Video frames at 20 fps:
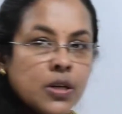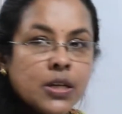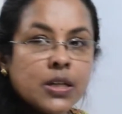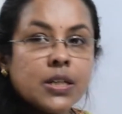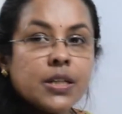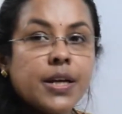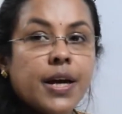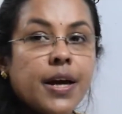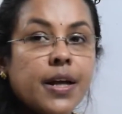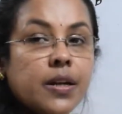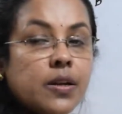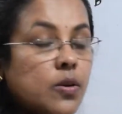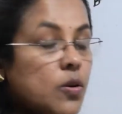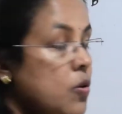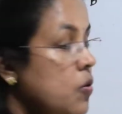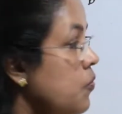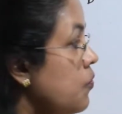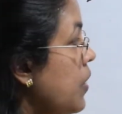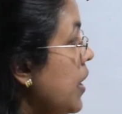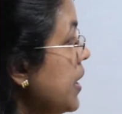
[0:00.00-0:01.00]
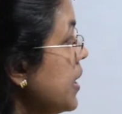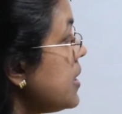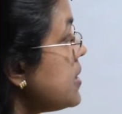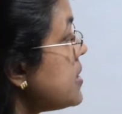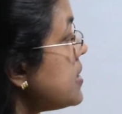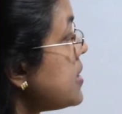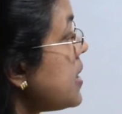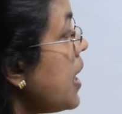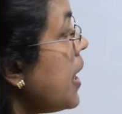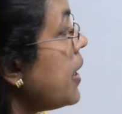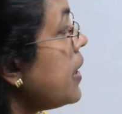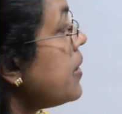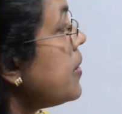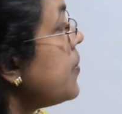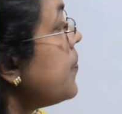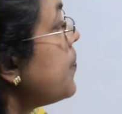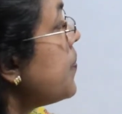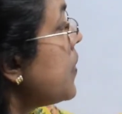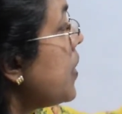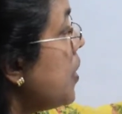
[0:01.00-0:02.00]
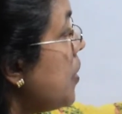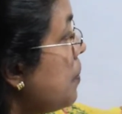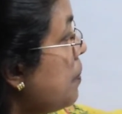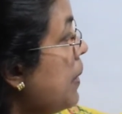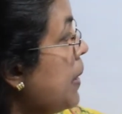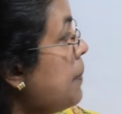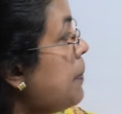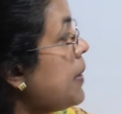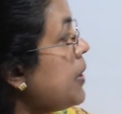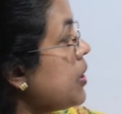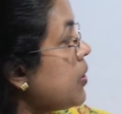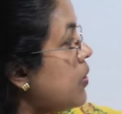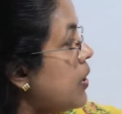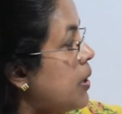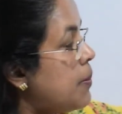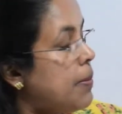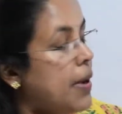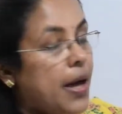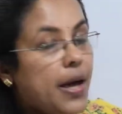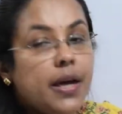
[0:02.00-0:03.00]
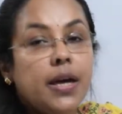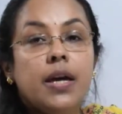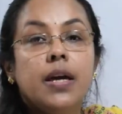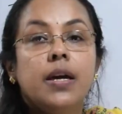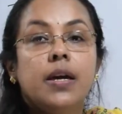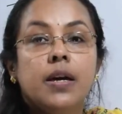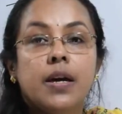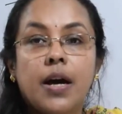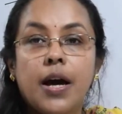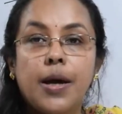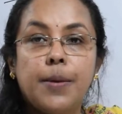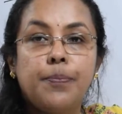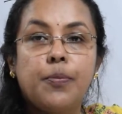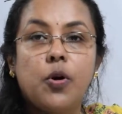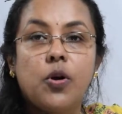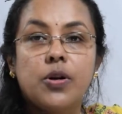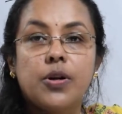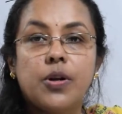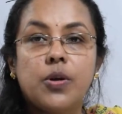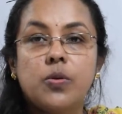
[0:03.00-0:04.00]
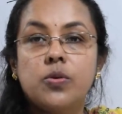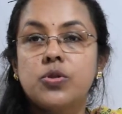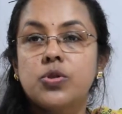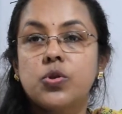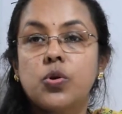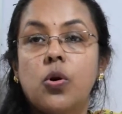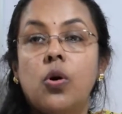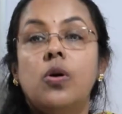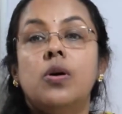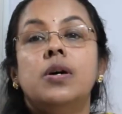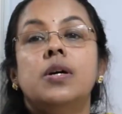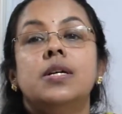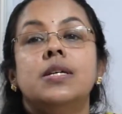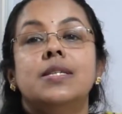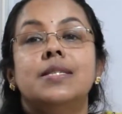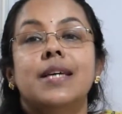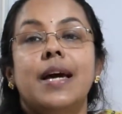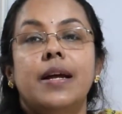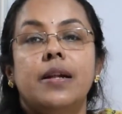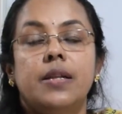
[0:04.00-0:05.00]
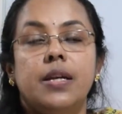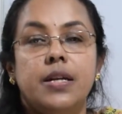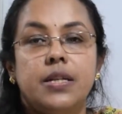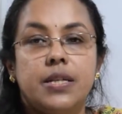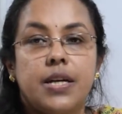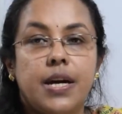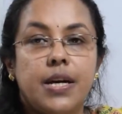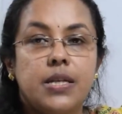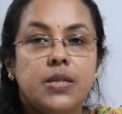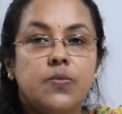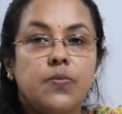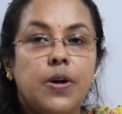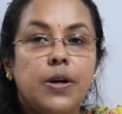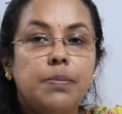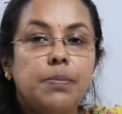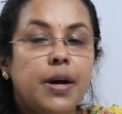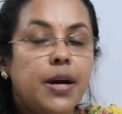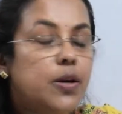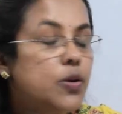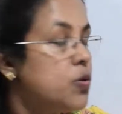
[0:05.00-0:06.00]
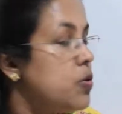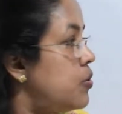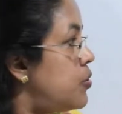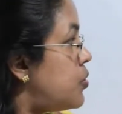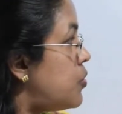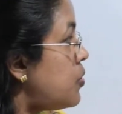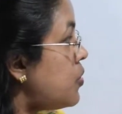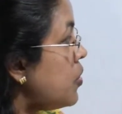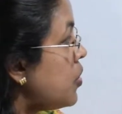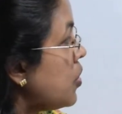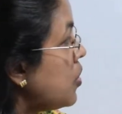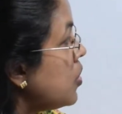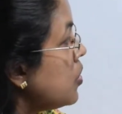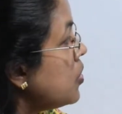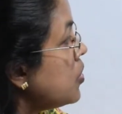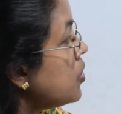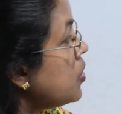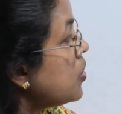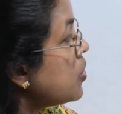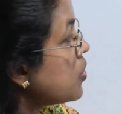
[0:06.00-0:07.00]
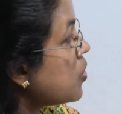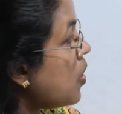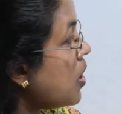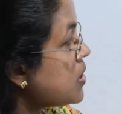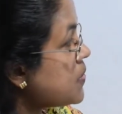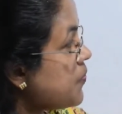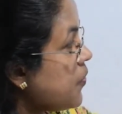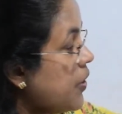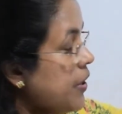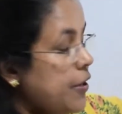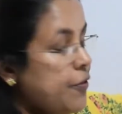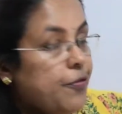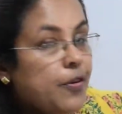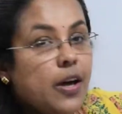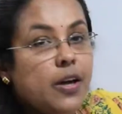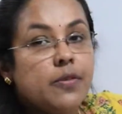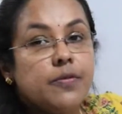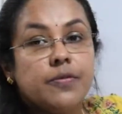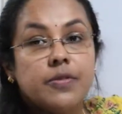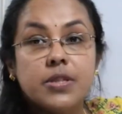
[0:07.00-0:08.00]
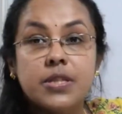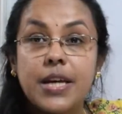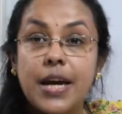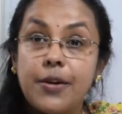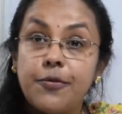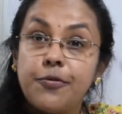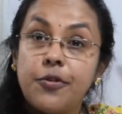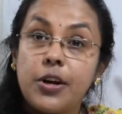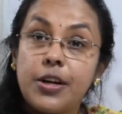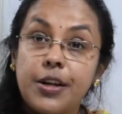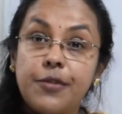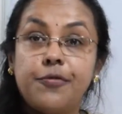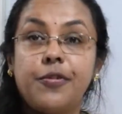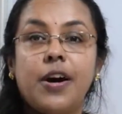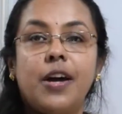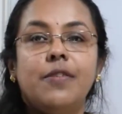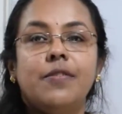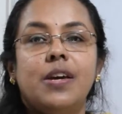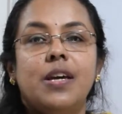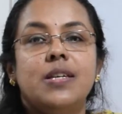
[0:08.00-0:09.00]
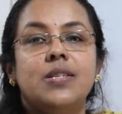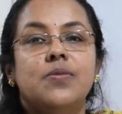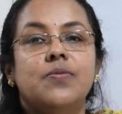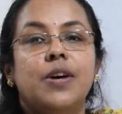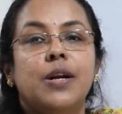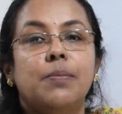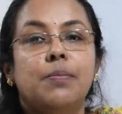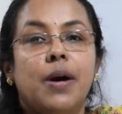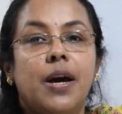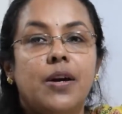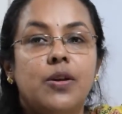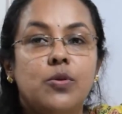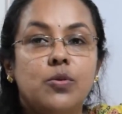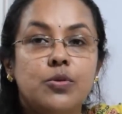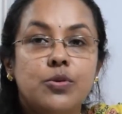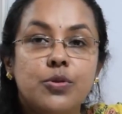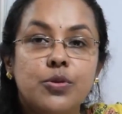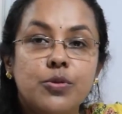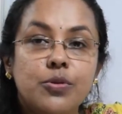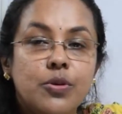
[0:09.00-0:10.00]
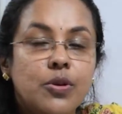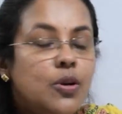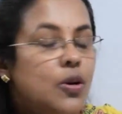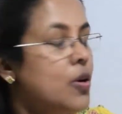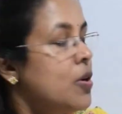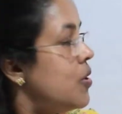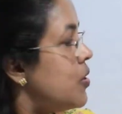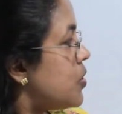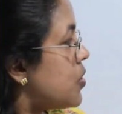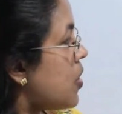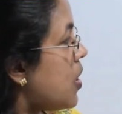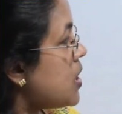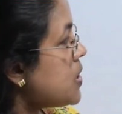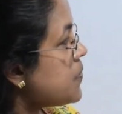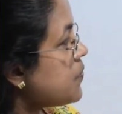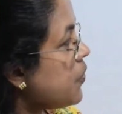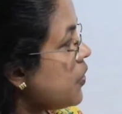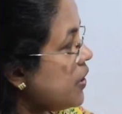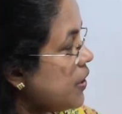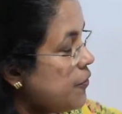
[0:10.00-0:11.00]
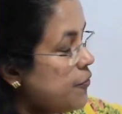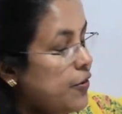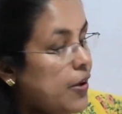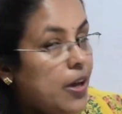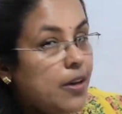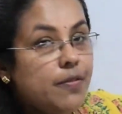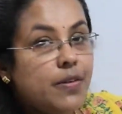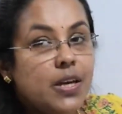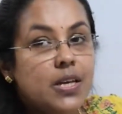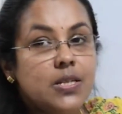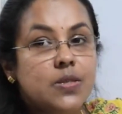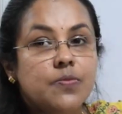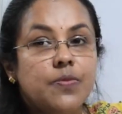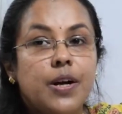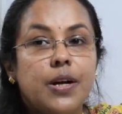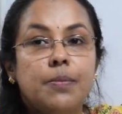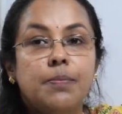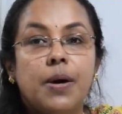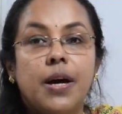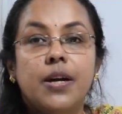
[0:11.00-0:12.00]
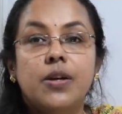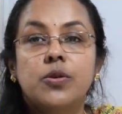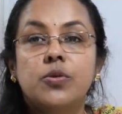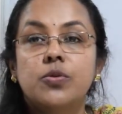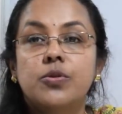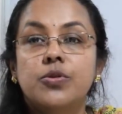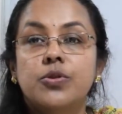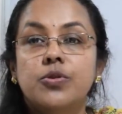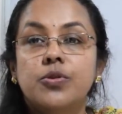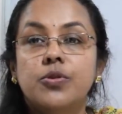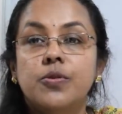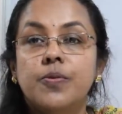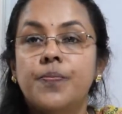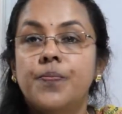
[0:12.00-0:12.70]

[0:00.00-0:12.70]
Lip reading: Then what is sine? Perpendicular by hypotenuse. So sine theta is 1 by root 2. Cos 45. Sine 45 is 1 by root 2. Cos 45 is 1 by root 2.